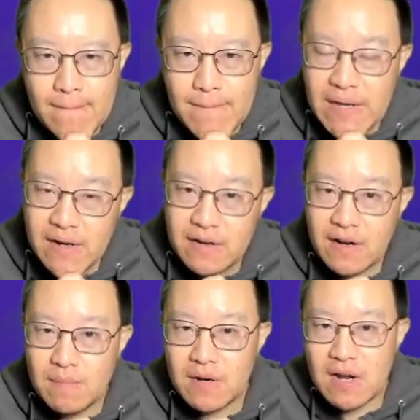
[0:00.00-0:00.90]
Because
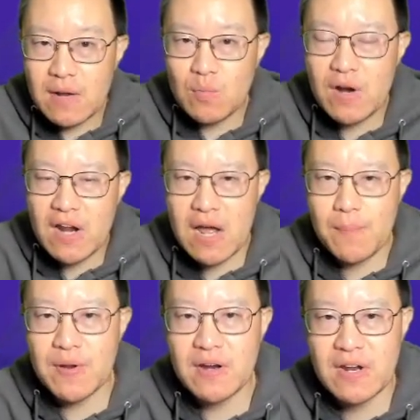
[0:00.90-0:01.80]
sometimes what
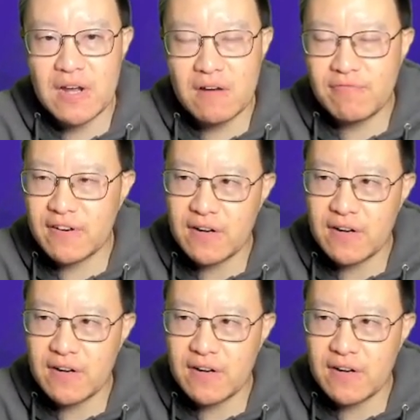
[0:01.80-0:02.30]
happens if